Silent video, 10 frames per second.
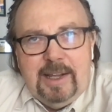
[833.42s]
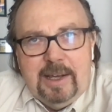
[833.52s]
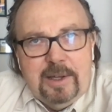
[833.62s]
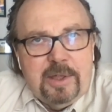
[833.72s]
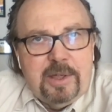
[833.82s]

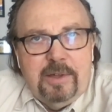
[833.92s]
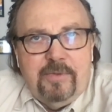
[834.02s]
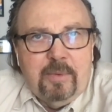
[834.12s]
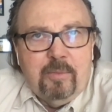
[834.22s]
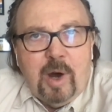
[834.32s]
ideas
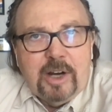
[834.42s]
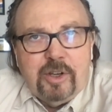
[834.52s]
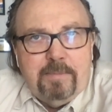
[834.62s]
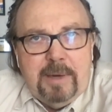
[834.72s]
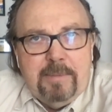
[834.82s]
from
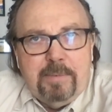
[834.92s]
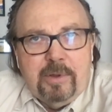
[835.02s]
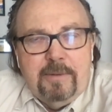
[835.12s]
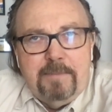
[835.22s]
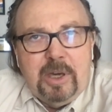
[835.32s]
watching
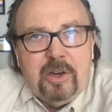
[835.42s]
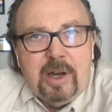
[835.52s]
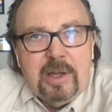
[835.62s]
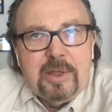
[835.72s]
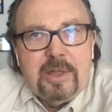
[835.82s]
people,
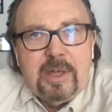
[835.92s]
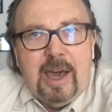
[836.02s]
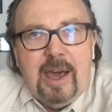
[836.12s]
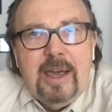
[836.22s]
because